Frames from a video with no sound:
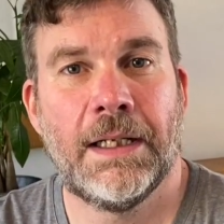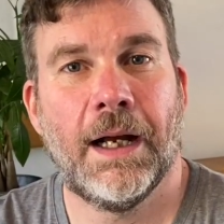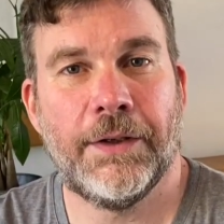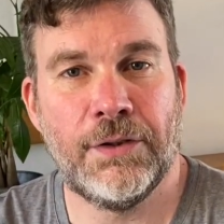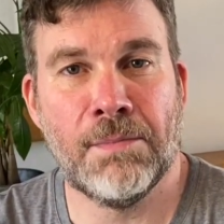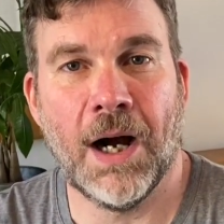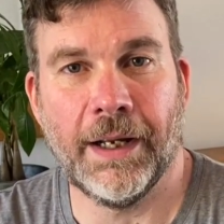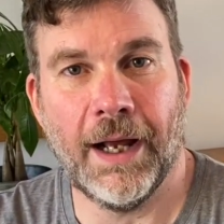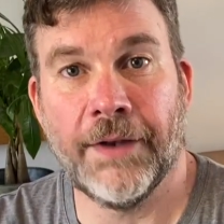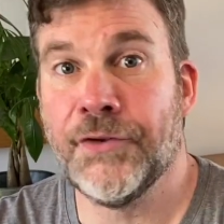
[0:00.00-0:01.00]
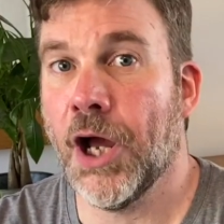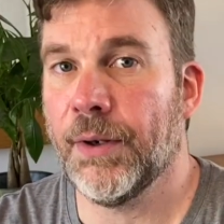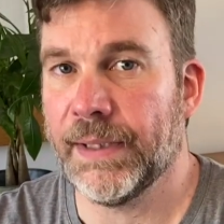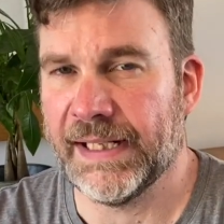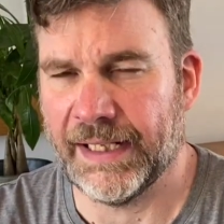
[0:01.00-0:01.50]
and you might
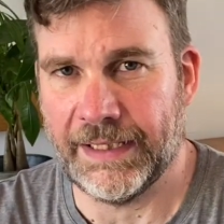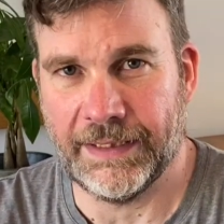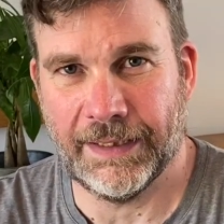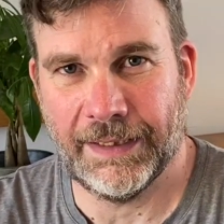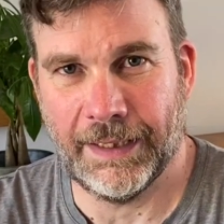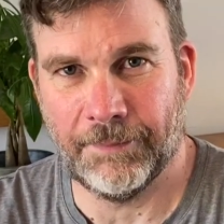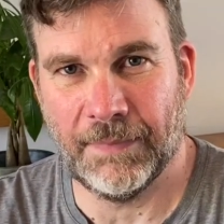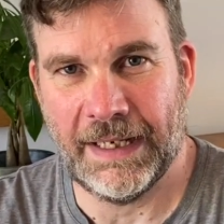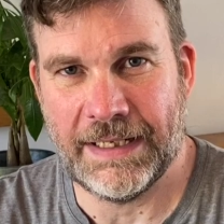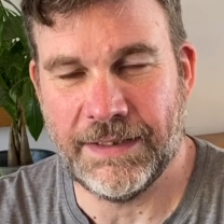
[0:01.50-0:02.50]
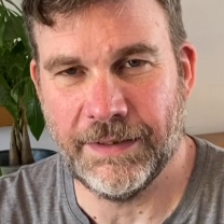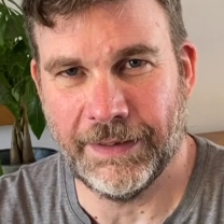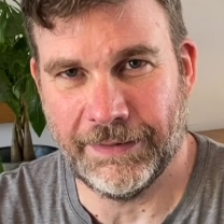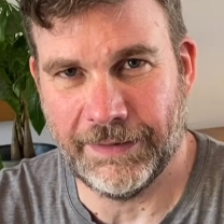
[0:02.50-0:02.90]
unknowingly um, end, uh,